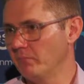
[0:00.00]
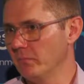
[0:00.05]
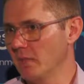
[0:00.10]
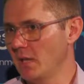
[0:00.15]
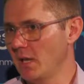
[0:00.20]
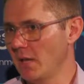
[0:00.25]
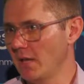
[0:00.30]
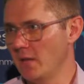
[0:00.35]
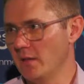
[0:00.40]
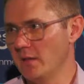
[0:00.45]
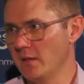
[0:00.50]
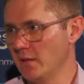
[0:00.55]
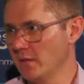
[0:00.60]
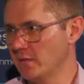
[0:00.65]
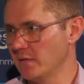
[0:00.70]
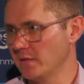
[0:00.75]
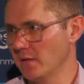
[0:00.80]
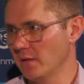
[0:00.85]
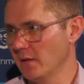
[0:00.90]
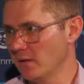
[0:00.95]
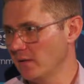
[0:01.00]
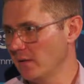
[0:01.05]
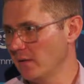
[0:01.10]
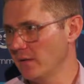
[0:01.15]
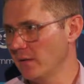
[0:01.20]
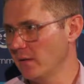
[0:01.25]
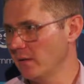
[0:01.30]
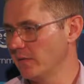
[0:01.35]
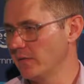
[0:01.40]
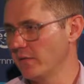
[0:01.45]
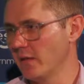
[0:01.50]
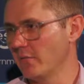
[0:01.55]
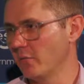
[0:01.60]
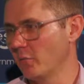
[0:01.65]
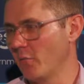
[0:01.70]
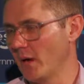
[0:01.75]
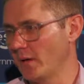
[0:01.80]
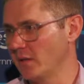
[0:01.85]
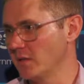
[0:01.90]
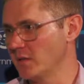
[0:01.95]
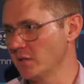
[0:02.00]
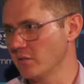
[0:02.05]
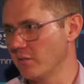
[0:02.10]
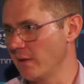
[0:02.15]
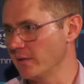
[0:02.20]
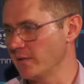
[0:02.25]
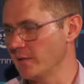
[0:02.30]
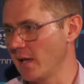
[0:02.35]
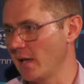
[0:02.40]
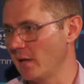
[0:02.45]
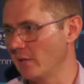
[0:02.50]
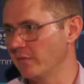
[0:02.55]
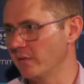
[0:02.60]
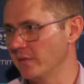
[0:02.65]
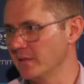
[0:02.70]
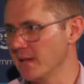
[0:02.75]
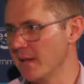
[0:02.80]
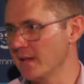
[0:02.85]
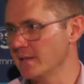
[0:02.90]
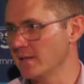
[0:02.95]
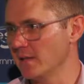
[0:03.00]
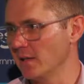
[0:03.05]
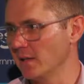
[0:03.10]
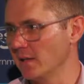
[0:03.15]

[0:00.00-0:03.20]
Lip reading: there's several practitioners around town who are fantastic.